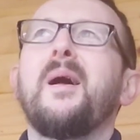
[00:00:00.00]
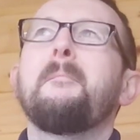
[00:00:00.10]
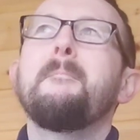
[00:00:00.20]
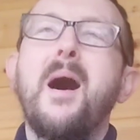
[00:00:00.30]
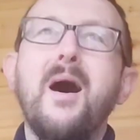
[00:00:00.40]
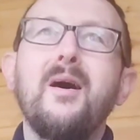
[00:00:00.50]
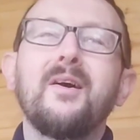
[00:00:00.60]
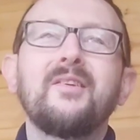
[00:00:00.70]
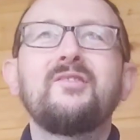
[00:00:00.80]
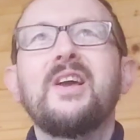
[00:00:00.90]

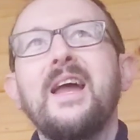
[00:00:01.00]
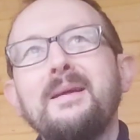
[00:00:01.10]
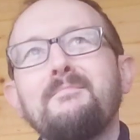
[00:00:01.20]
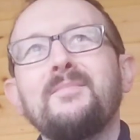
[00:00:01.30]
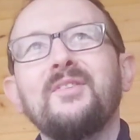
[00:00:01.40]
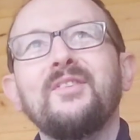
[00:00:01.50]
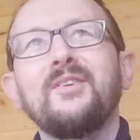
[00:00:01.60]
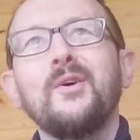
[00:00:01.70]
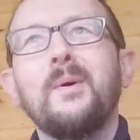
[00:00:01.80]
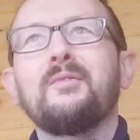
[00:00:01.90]
Mark, James,
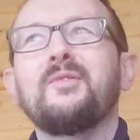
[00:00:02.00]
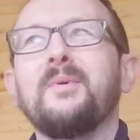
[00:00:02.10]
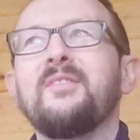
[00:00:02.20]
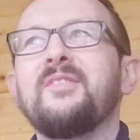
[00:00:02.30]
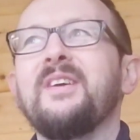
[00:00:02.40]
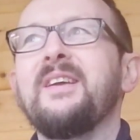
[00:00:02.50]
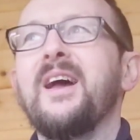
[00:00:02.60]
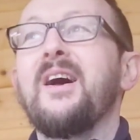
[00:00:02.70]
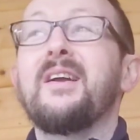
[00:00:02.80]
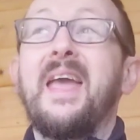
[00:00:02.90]
who else do we see?
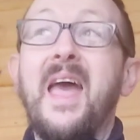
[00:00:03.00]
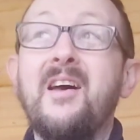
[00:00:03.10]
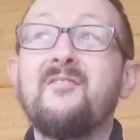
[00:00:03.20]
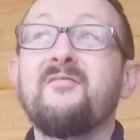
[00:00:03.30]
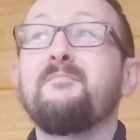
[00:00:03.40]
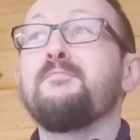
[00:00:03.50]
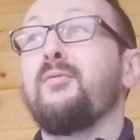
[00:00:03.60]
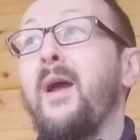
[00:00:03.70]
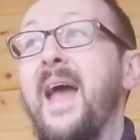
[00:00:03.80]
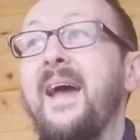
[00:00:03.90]
Kev,
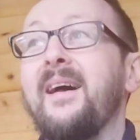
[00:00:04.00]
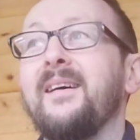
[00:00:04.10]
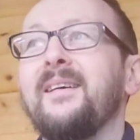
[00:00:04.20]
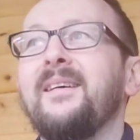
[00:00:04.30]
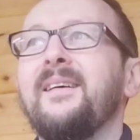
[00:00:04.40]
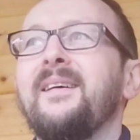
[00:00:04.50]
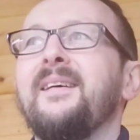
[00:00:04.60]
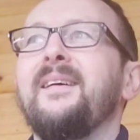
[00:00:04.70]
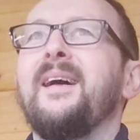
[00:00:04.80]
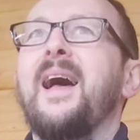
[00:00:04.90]
Brett,
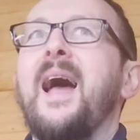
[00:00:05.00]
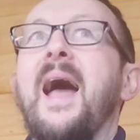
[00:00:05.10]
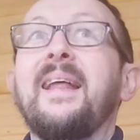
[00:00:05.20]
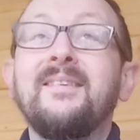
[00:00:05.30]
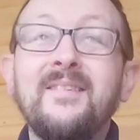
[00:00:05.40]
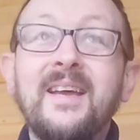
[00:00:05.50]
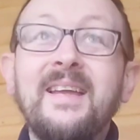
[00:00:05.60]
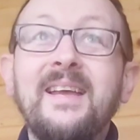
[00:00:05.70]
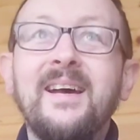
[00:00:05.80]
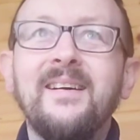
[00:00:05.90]

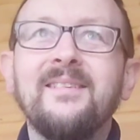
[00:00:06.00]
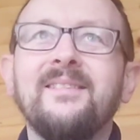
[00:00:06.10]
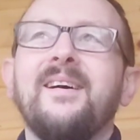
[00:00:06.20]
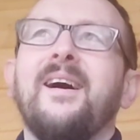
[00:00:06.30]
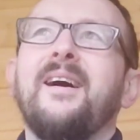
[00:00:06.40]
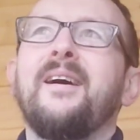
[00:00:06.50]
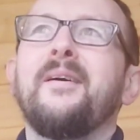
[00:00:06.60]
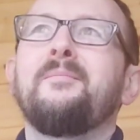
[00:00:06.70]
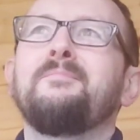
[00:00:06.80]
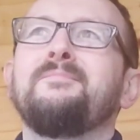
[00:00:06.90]
Andy,
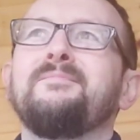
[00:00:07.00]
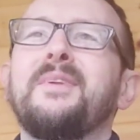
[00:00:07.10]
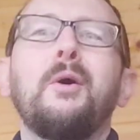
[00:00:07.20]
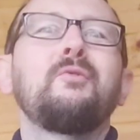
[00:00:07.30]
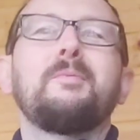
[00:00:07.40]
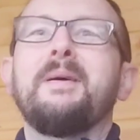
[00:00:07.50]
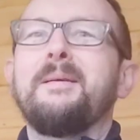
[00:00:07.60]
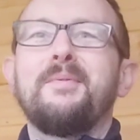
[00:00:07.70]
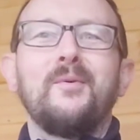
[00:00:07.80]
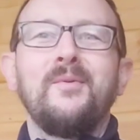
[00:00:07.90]
loads of
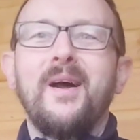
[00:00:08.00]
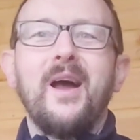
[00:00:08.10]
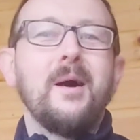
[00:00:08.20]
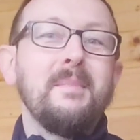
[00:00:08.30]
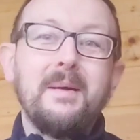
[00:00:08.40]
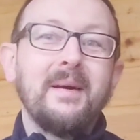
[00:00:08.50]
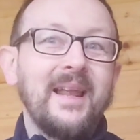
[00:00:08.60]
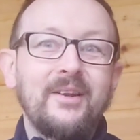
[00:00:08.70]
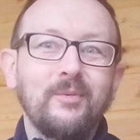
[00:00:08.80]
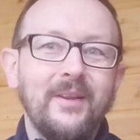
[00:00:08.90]
people. And me and my
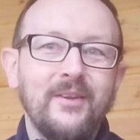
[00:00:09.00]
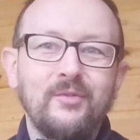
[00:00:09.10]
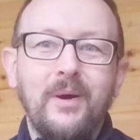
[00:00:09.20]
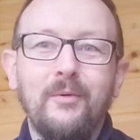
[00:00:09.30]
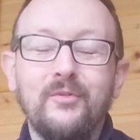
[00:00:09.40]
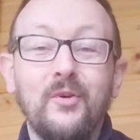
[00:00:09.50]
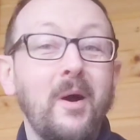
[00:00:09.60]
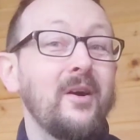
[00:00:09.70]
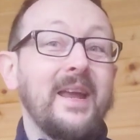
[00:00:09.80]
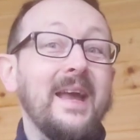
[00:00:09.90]
lad went as well to
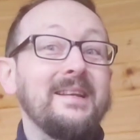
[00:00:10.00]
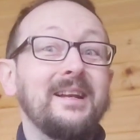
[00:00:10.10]
Arcade